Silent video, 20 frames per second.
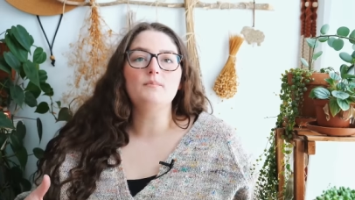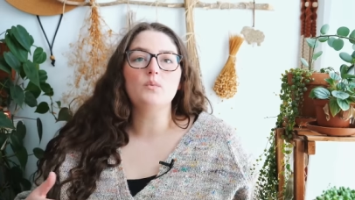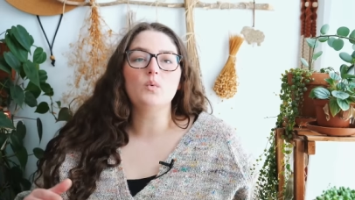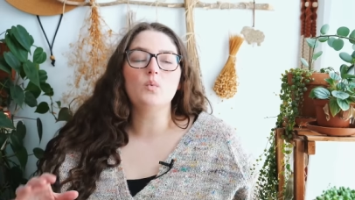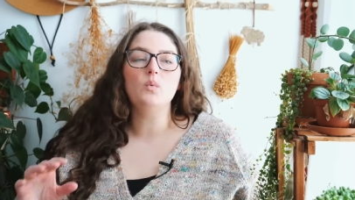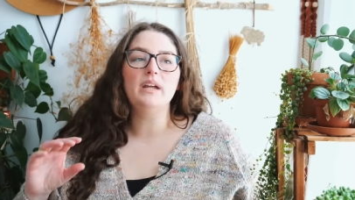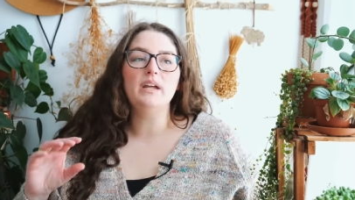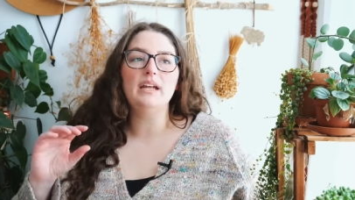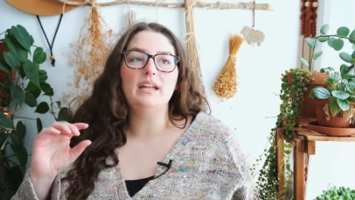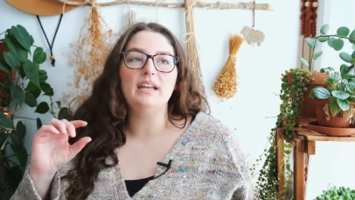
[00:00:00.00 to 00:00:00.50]

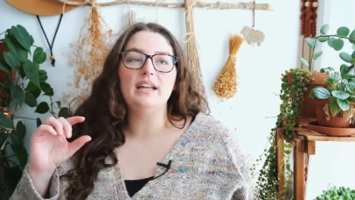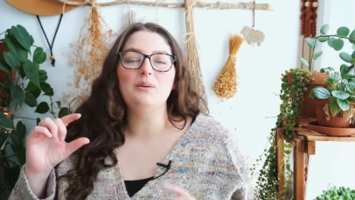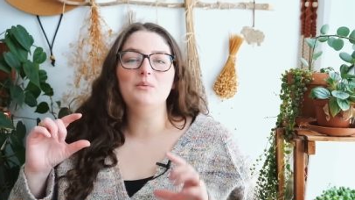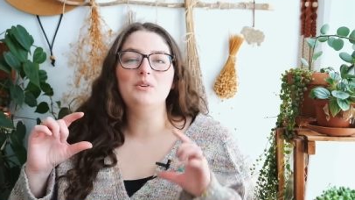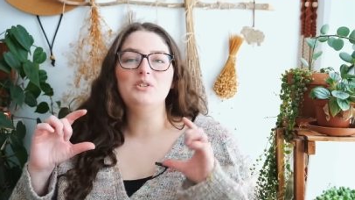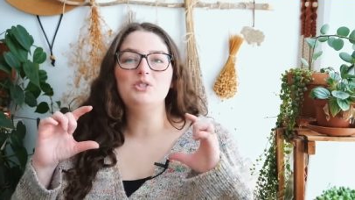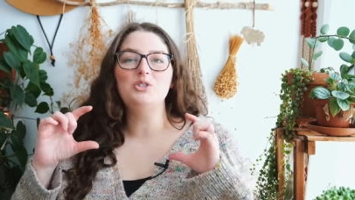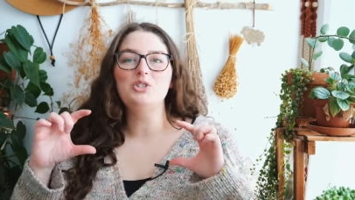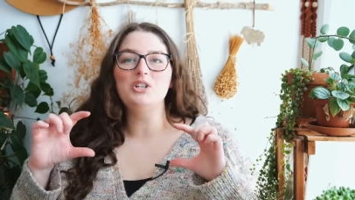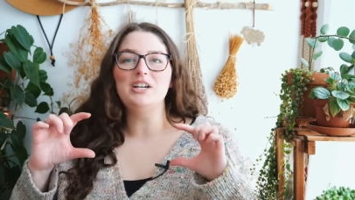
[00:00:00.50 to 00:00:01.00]
When it
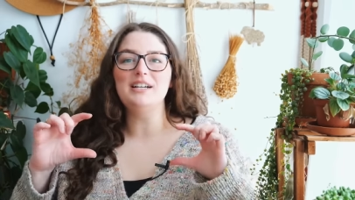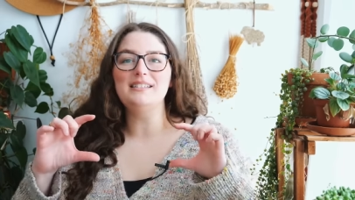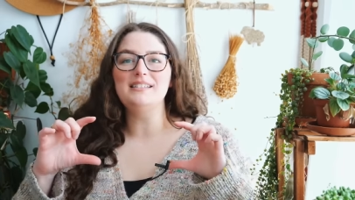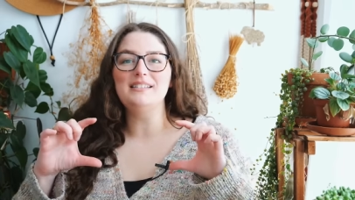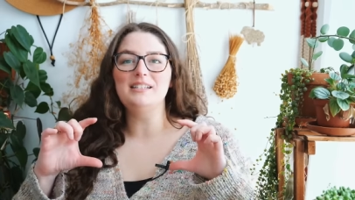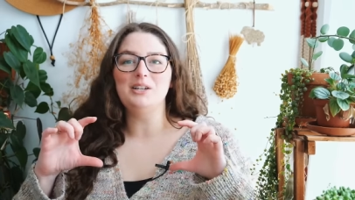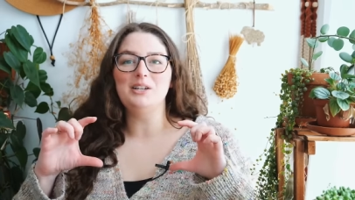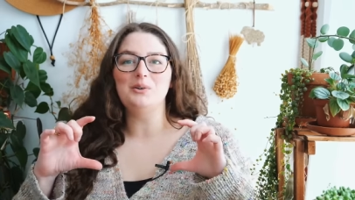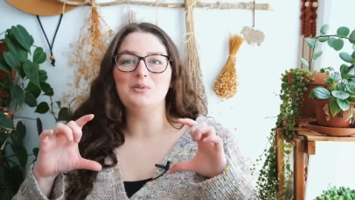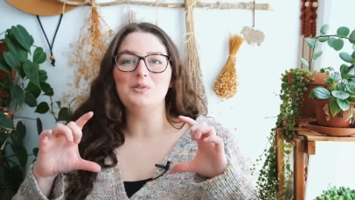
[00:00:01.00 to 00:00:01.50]
was
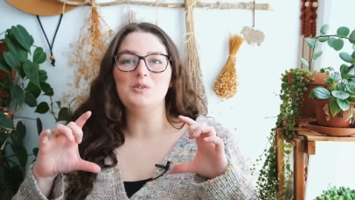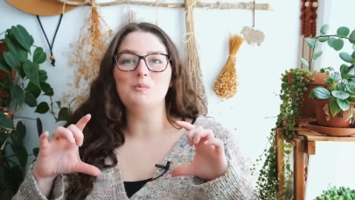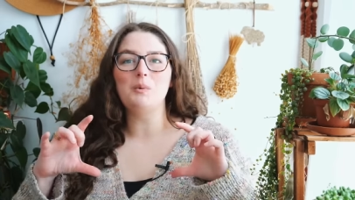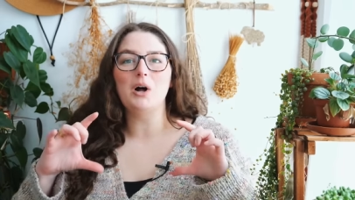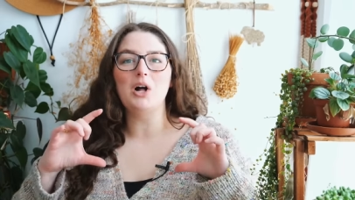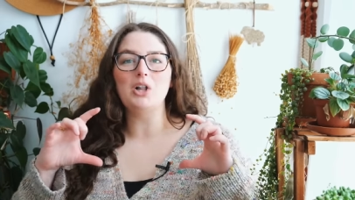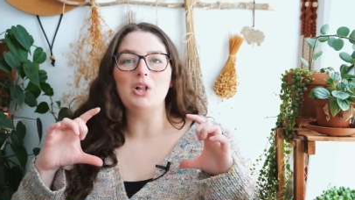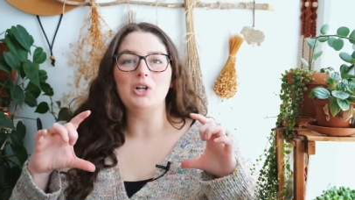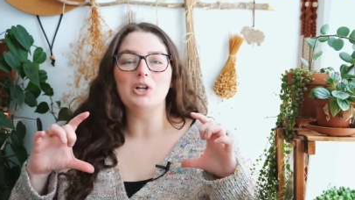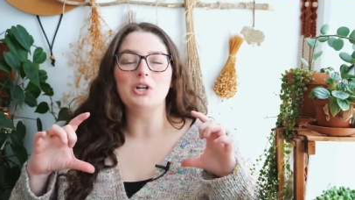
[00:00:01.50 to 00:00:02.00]
just, you know,
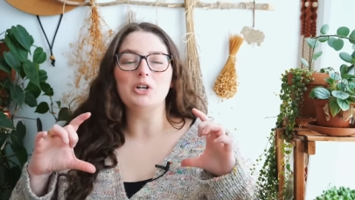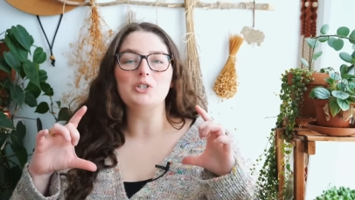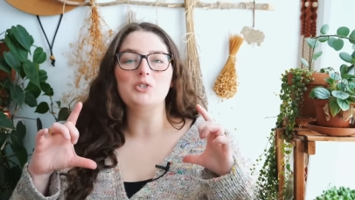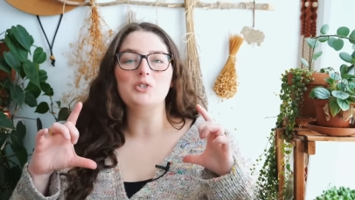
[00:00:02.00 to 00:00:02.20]
smaller